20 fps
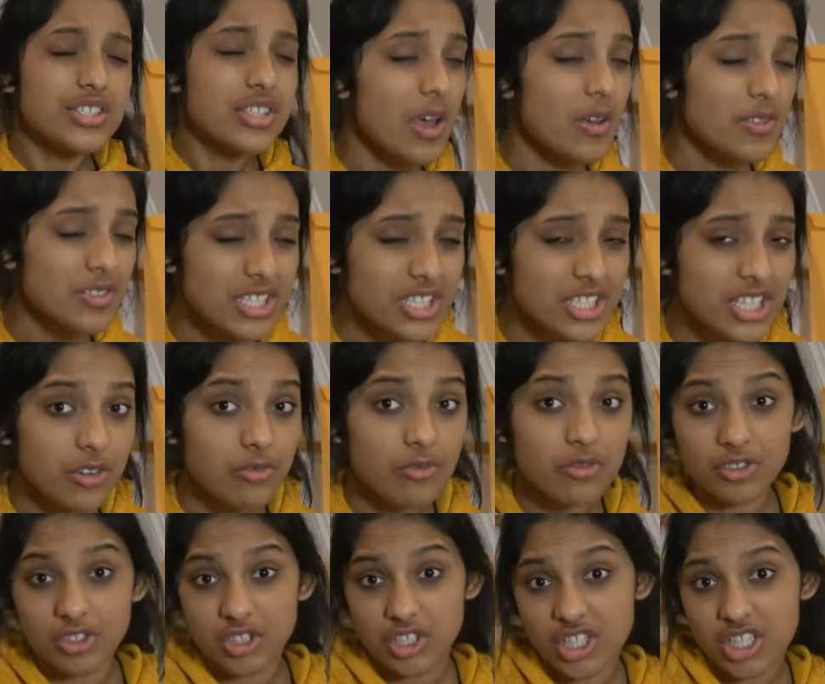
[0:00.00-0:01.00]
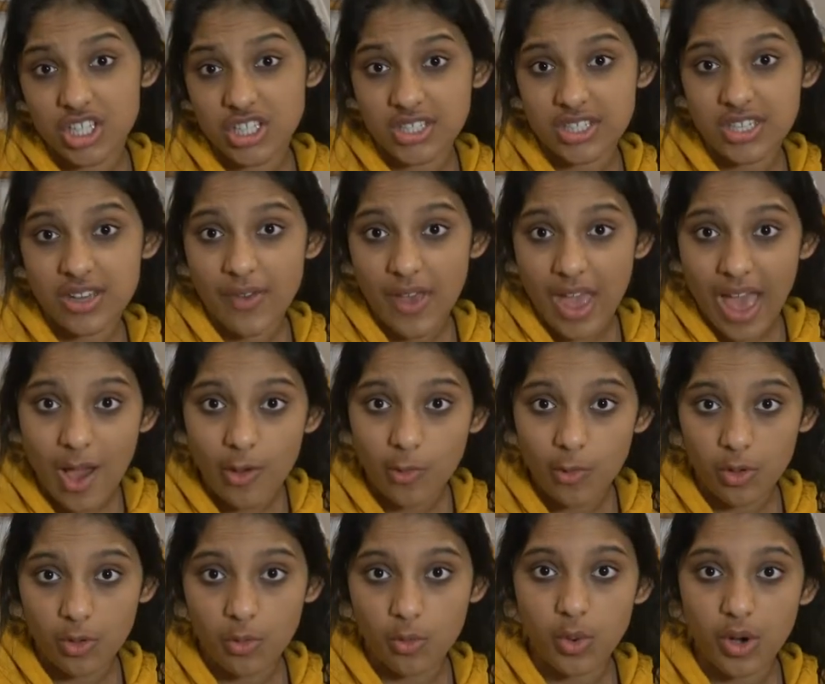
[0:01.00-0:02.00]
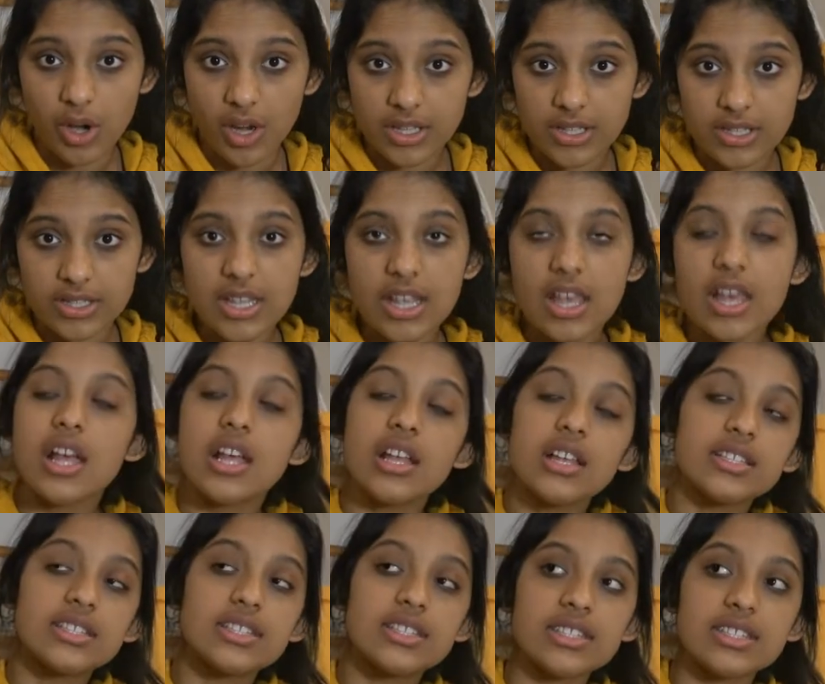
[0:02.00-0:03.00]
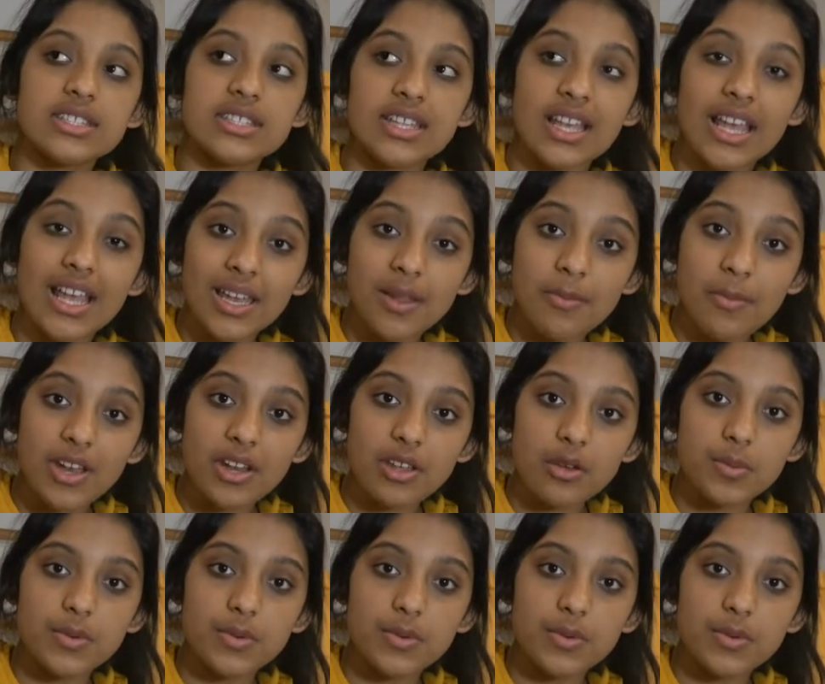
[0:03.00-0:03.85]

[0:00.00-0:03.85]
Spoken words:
that was the general gist of how it works. In a medical